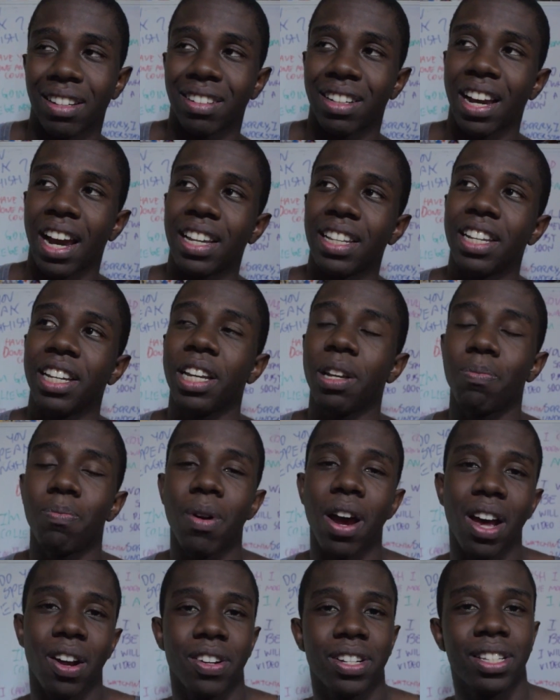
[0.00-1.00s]
kind of
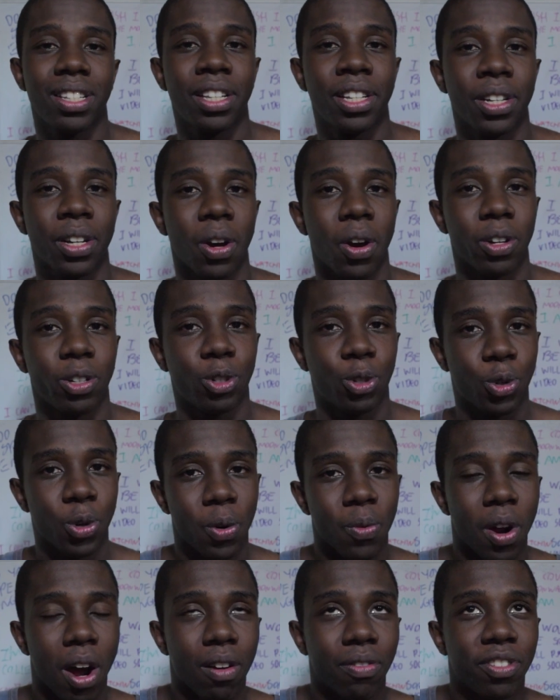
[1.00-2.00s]
embarrassed
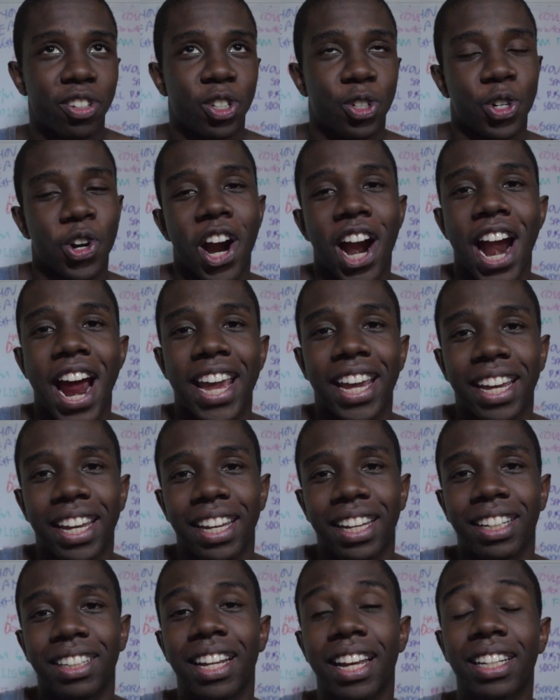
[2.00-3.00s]
of
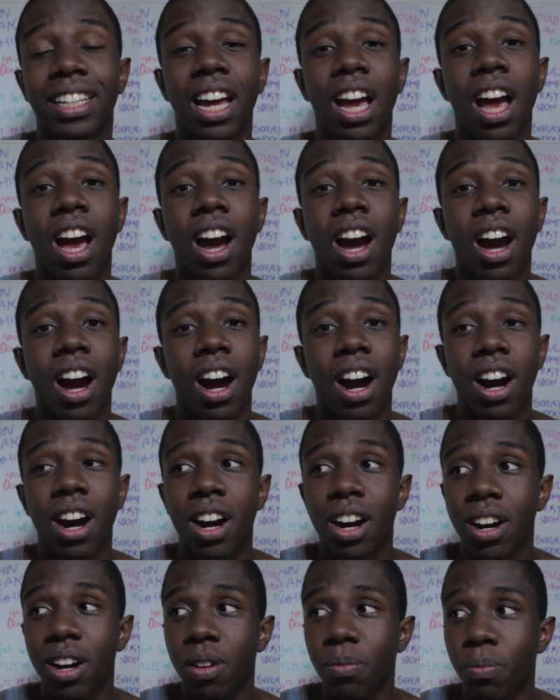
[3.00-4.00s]
trying. And
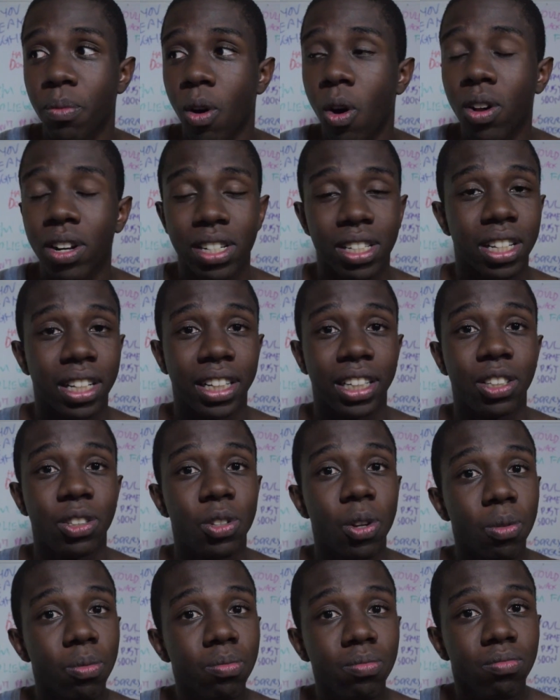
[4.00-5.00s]
honestly,
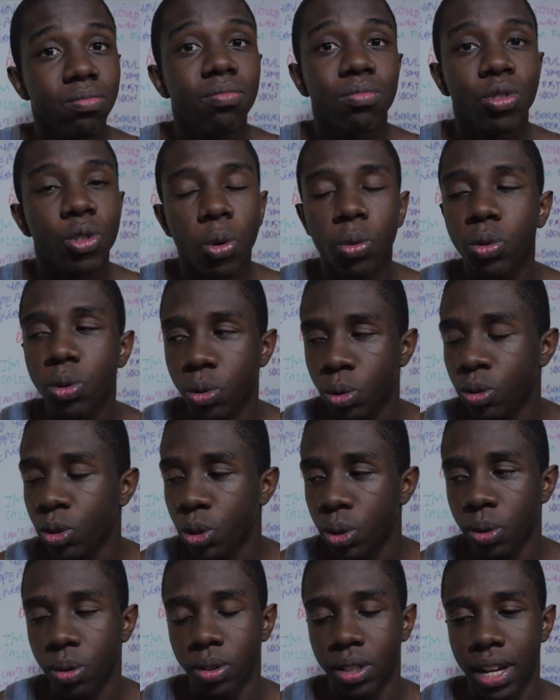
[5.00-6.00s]
don't
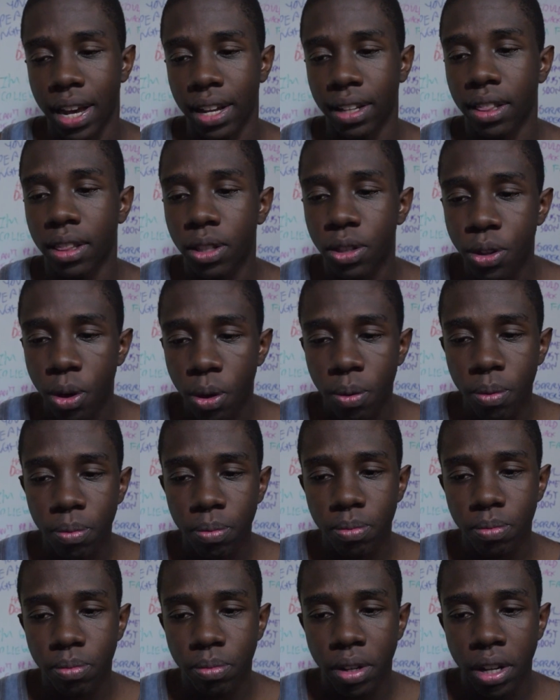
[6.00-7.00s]
do that.
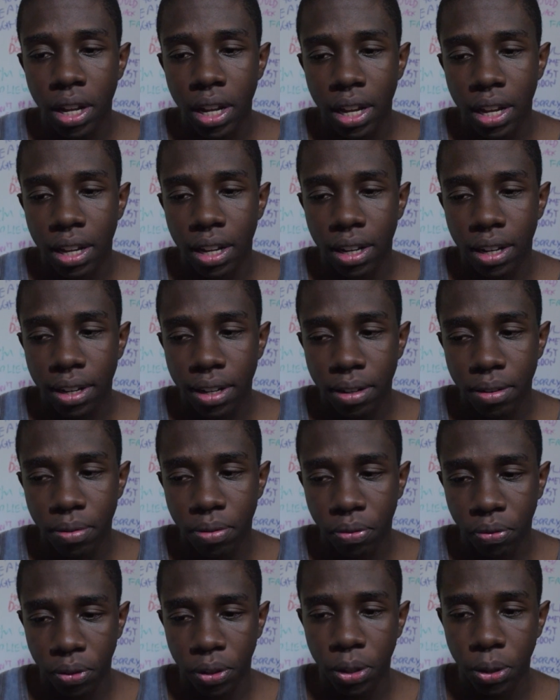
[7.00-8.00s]
Don't
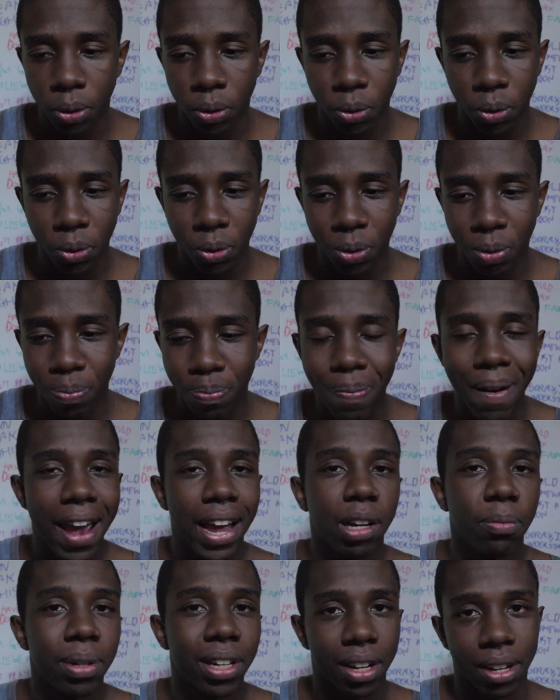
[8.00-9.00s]
feel
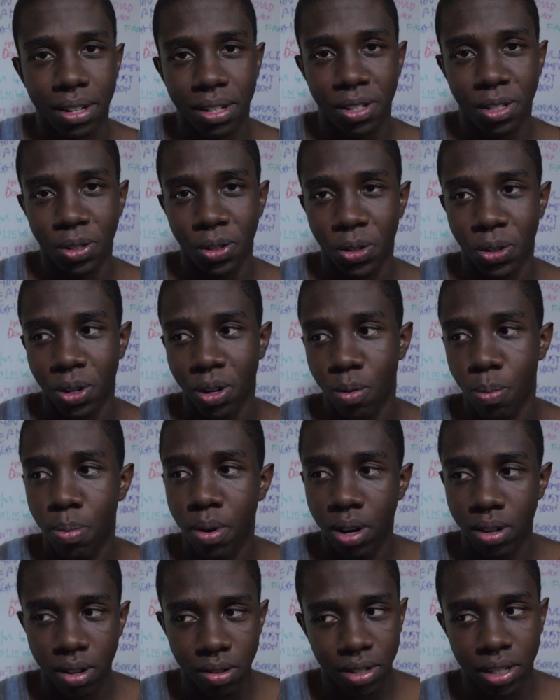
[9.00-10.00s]
bad because your
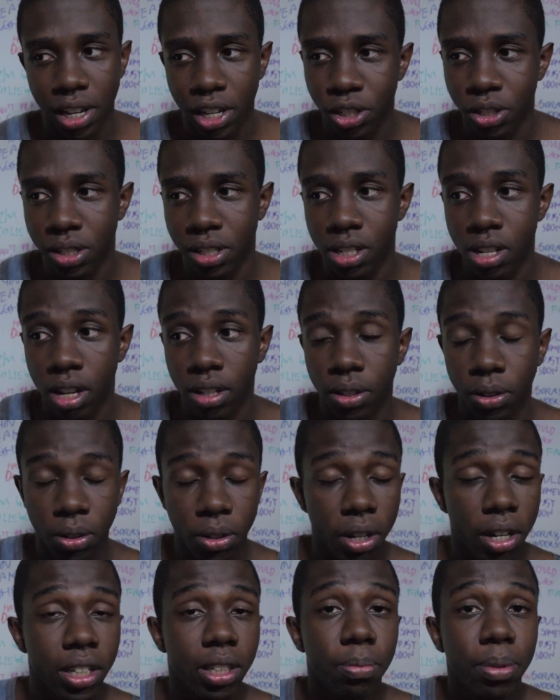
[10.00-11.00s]
pronunciation is not
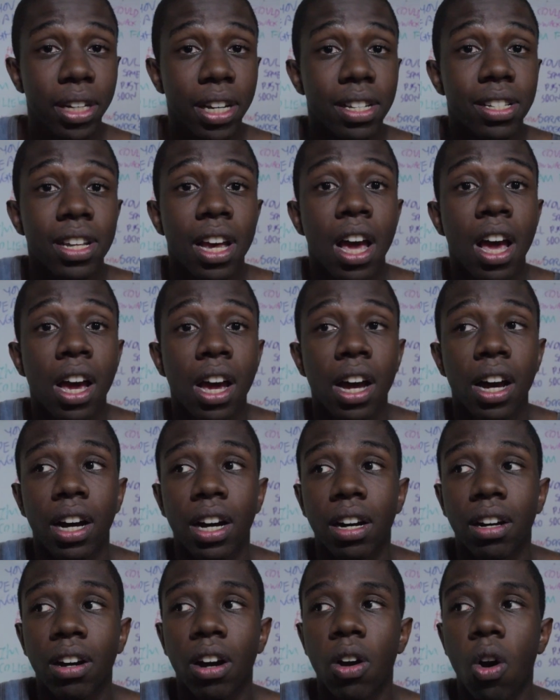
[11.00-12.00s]
good, because
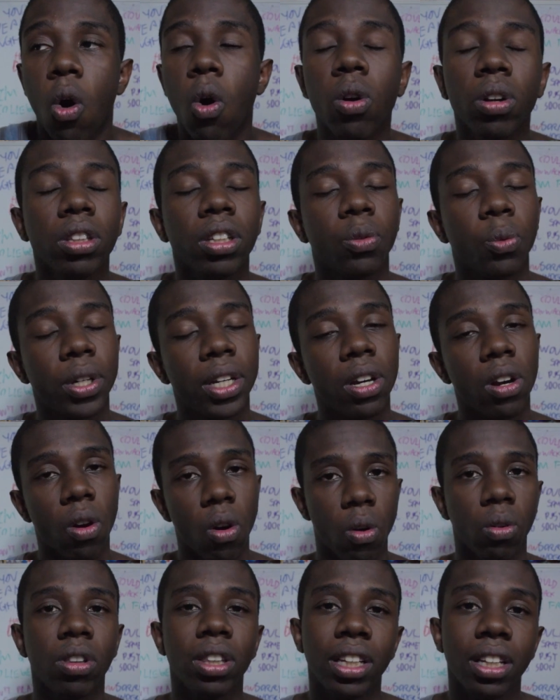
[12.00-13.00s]
we
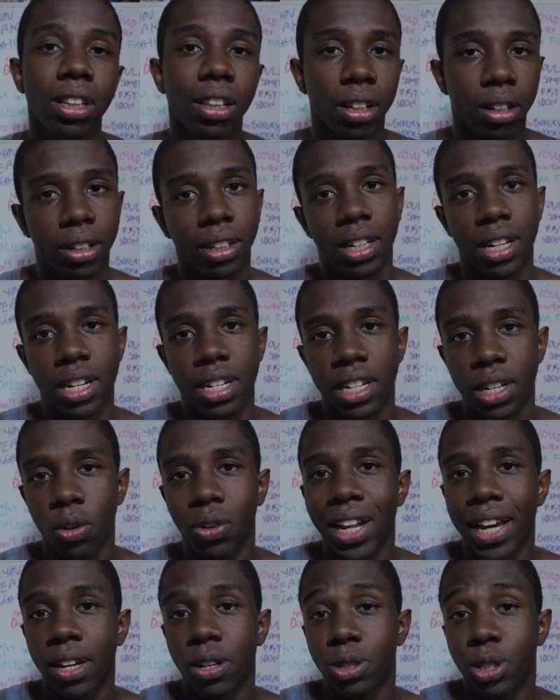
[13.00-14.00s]
only learn a new
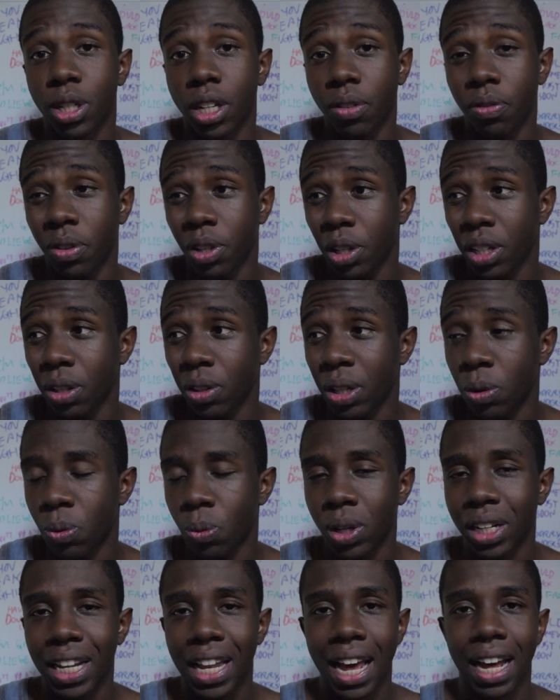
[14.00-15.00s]
language if
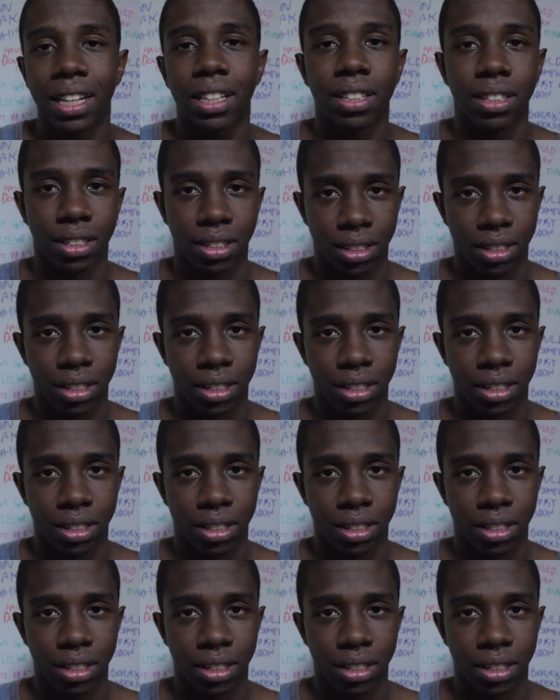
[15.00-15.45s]
we let